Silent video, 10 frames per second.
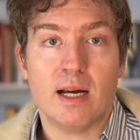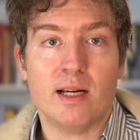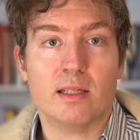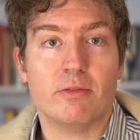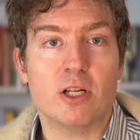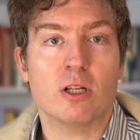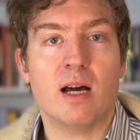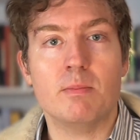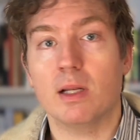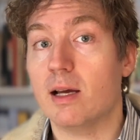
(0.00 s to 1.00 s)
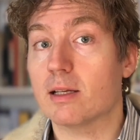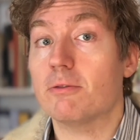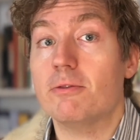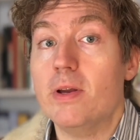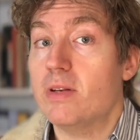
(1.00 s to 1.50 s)
an artificial number
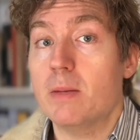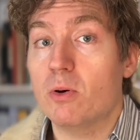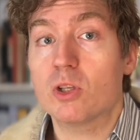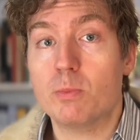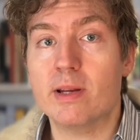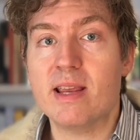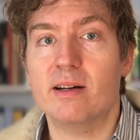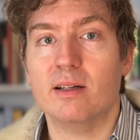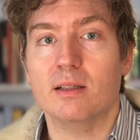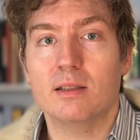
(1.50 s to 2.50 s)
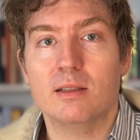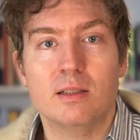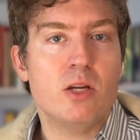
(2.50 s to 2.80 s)
like 50 books per year.